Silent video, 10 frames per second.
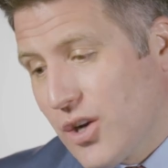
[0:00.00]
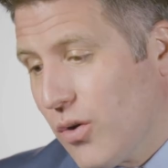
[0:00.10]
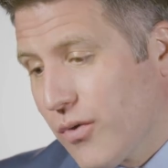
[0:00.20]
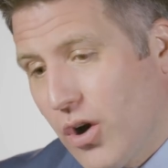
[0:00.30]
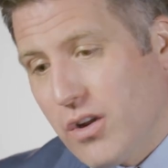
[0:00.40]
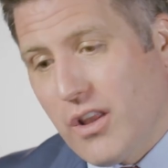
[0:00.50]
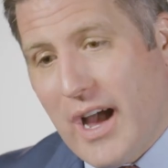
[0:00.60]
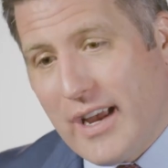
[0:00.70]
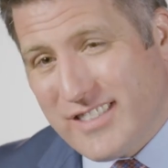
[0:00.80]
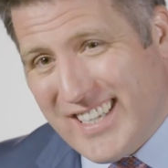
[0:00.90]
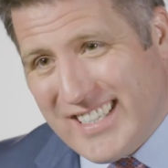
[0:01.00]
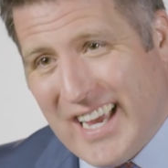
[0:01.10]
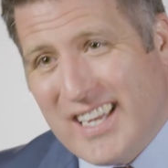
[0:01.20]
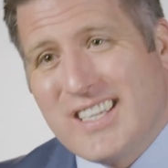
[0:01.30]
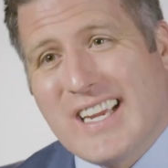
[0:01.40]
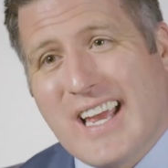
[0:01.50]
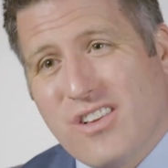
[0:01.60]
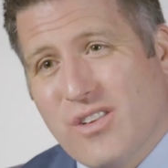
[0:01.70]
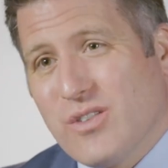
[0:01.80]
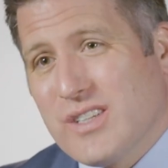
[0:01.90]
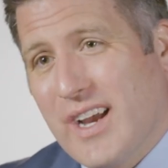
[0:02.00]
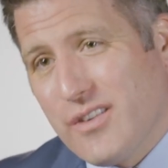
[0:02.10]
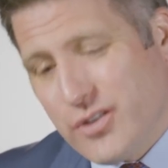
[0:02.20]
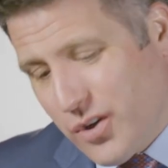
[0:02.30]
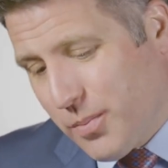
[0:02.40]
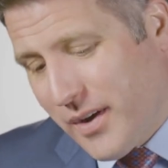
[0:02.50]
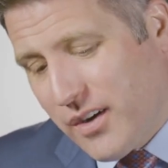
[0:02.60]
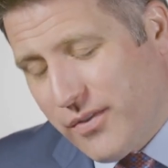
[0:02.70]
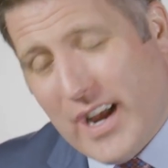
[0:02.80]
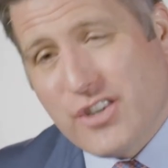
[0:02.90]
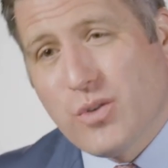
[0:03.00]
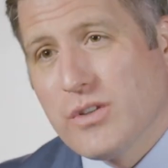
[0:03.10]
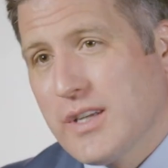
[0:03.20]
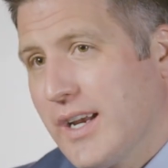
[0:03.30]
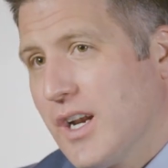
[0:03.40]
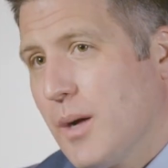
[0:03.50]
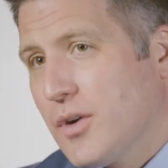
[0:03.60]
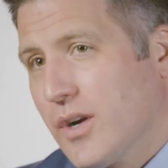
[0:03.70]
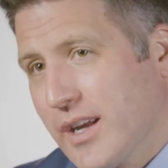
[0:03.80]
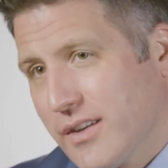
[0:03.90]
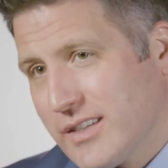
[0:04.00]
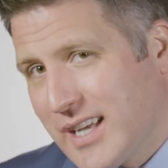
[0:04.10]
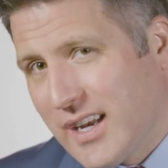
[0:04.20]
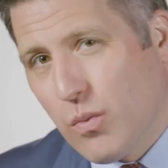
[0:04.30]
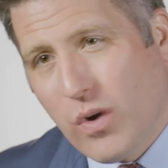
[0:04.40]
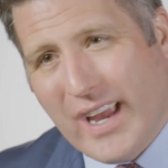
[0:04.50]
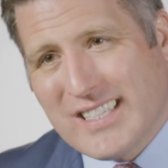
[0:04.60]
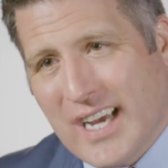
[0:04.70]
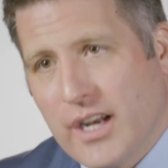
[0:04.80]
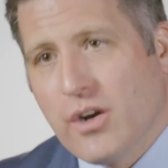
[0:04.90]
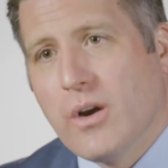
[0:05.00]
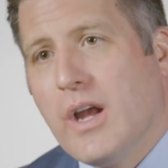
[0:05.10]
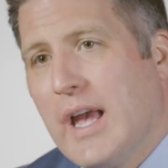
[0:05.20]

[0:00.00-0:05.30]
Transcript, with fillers: Over our lives, they tend to get a little tighter. So your plantar fascia will tighten up, your Achilles tendon will get tighter.